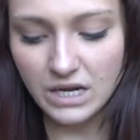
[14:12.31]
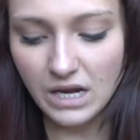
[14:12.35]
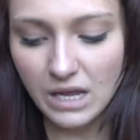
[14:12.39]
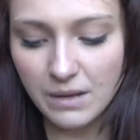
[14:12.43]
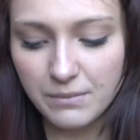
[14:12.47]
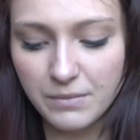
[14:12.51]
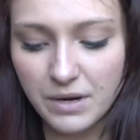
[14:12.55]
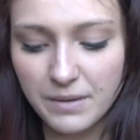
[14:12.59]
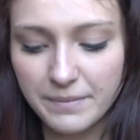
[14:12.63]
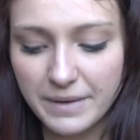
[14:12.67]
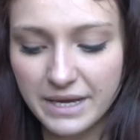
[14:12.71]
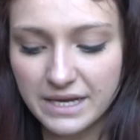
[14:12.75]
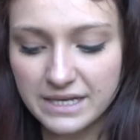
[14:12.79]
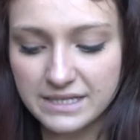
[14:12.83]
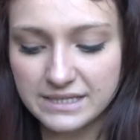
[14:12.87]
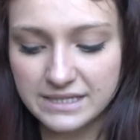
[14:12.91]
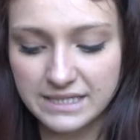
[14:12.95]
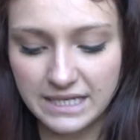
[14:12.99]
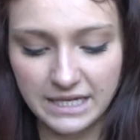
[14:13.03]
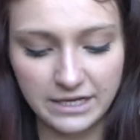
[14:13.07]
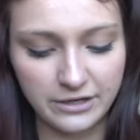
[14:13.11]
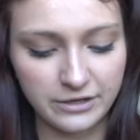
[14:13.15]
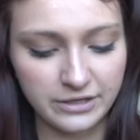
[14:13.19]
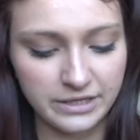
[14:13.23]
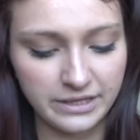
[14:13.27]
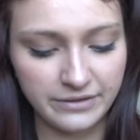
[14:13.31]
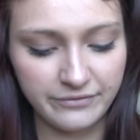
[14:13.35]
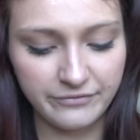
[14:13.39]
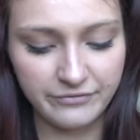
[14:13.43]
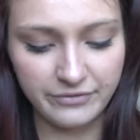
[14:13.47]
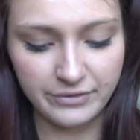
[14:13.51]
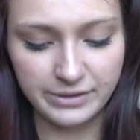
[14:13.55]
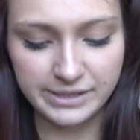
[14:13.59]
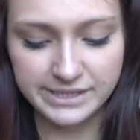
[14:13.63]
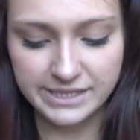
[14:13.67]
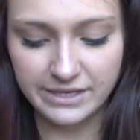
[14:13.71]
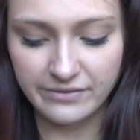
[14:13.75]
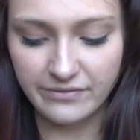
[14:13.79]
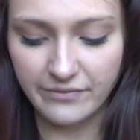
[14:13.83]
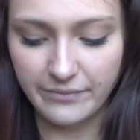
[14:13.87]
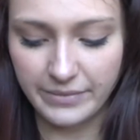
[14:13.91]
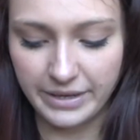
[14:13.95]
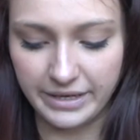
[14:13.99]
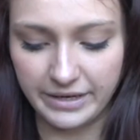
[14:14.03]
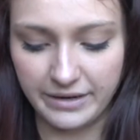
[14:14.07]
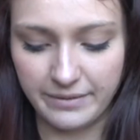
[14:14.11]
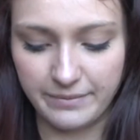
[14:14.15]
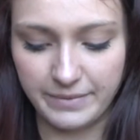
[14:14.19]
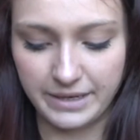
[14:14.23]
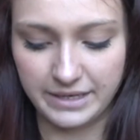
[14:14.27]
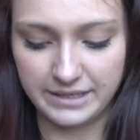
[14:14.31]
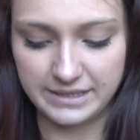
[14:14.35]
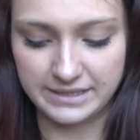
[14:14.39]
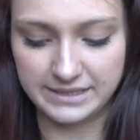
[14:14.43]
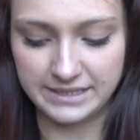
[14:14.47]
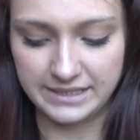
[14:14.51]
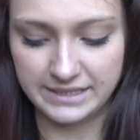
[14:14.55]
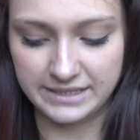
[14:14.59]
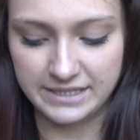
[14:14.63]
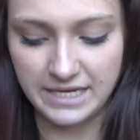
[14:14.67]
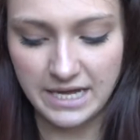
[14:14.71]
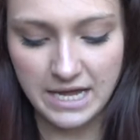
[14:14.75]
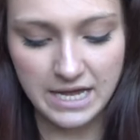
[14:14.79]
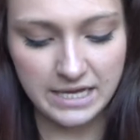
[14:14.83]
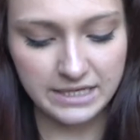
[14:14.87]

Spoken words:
My magazine could influence other media magazines